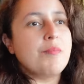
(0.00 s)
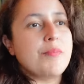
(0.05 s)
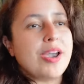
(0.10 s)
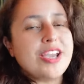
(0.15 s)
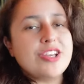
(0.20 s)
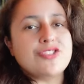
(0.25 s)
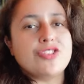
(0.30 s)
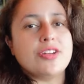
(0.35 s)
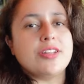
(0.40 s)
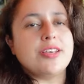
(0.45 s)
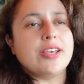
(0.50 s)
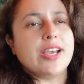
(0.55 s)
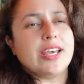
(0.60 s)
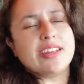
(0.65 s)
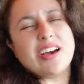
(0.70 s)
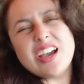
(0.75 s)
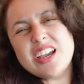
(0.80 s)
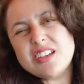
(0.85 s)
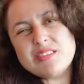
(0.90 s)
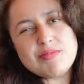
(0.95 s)
majorly.
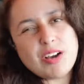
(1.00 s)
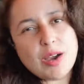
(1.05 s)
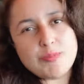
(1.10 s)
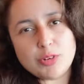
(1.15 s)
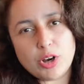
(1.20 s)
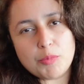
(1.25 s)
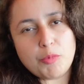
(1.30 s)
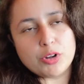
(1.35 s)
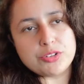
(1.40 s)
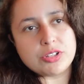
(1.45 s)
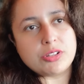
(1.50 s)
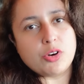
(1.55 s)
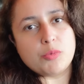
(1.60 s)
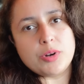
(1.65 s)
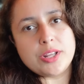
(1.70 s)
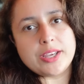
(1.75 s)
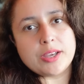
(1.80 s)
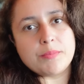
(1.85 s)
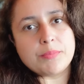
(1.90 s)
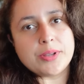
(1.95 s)
And I, I'm not one to
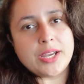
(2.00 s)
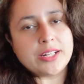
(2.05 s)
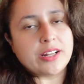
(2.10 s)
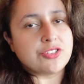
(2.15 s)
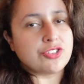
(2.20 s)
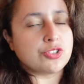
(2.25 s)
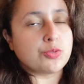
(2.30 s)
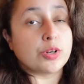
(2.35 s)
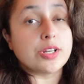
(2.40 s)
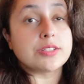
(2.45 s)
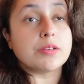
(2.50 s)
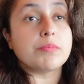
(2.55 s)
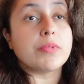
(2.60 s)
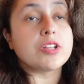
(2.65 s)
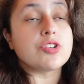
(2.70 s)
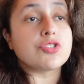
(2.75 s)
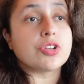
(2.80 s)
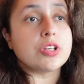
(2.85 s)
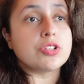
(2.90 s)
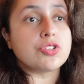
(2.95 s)
normally complain. I just wanted to
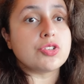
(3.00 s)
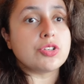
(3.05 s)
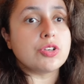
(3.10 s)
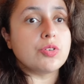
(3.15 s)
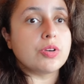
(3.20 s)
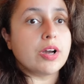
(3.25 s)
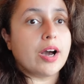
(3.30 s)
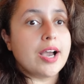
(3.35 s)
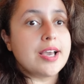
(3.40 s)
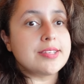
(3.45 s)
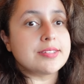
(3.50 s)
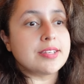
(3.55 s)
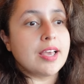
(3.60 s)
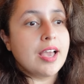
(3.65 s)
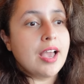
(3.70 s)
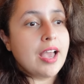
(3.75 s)
mention it to you guys.